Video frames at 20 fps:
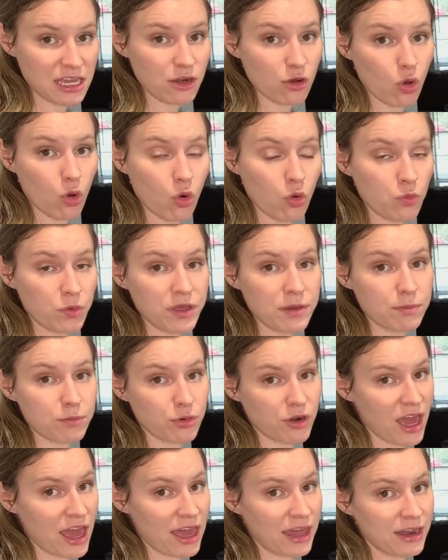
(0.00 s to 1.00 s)
whole wheat
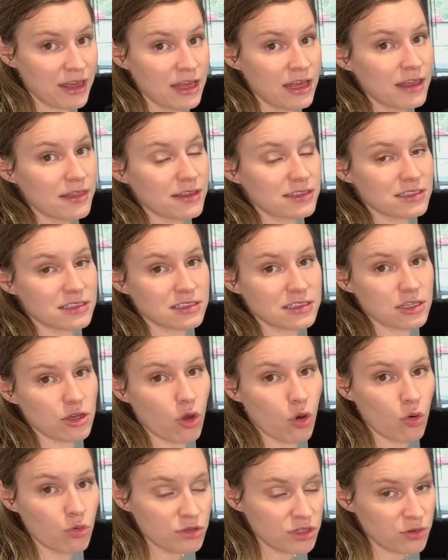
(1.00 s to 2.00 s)
bread. This is the
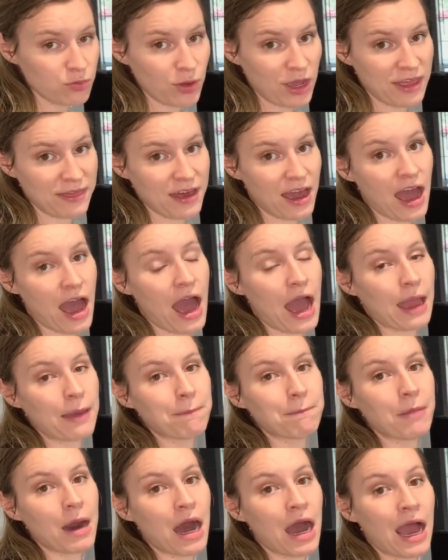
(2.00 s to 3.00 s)
only way that I
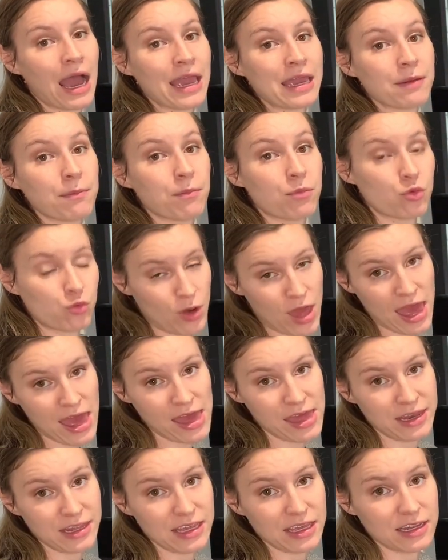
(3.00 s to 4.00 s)
buy
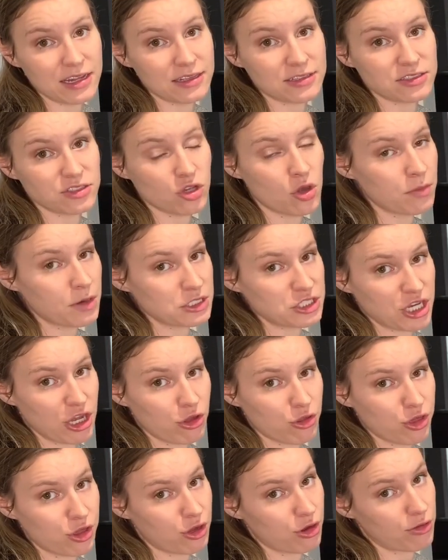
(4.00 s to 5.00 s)
bread. It is so much
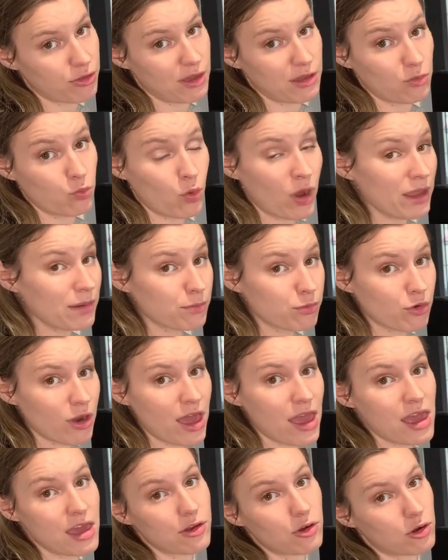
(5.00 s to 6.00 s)
healthier than white
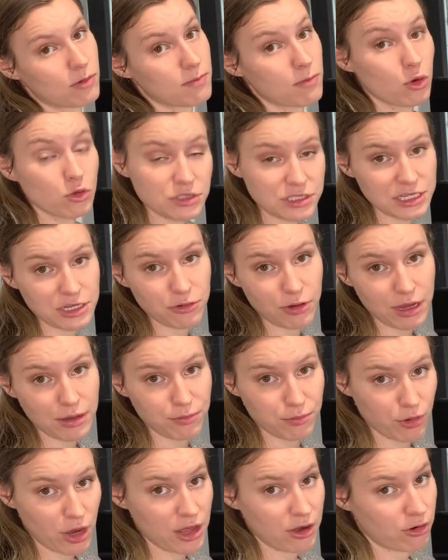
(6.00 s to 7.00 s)
bread or multigrain
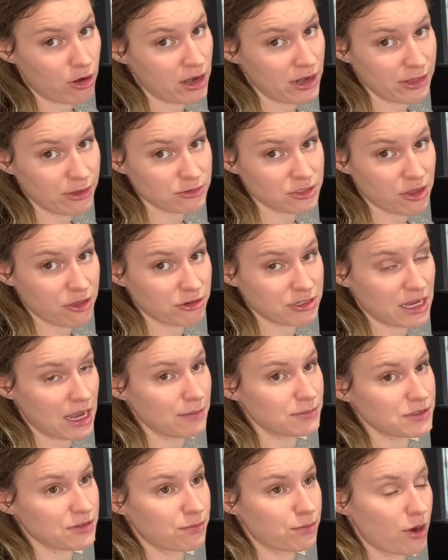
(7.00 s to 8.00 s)
bread or any of those other
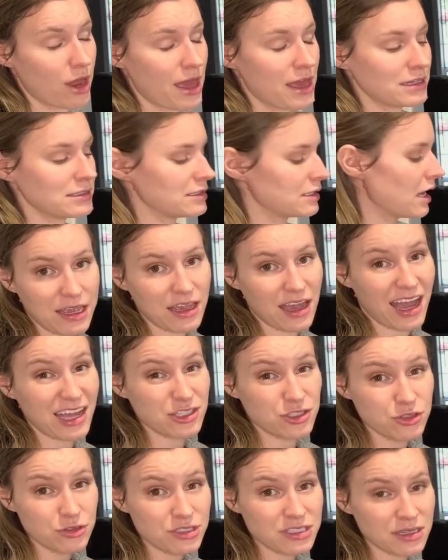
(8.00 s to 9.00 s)
types of breads. I
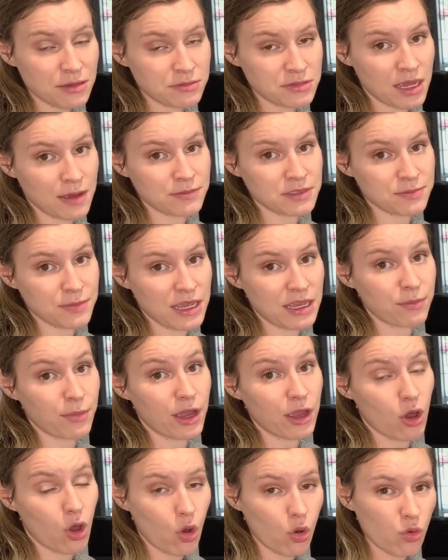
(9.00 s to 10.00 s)
do sometimes make
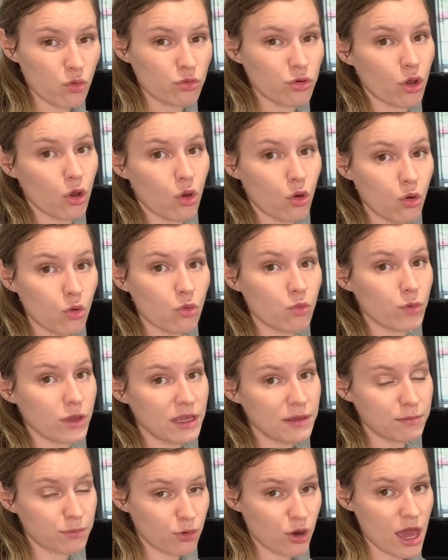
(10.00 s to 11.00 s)
my own whole
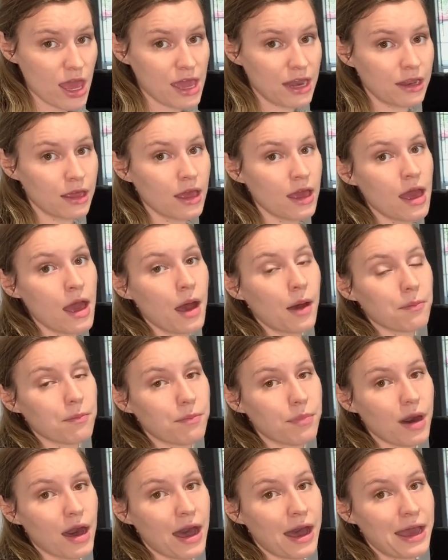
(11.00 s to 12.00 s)
wheat bread,
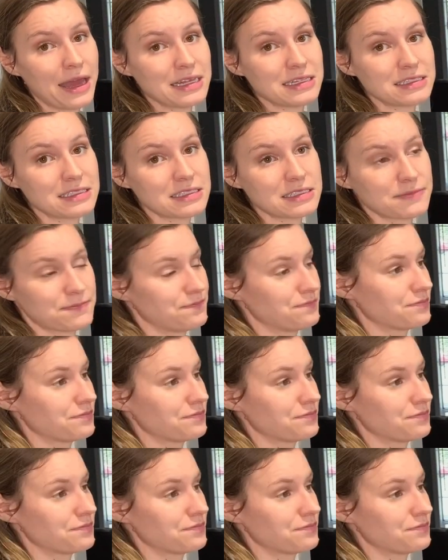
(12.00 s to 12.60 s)
but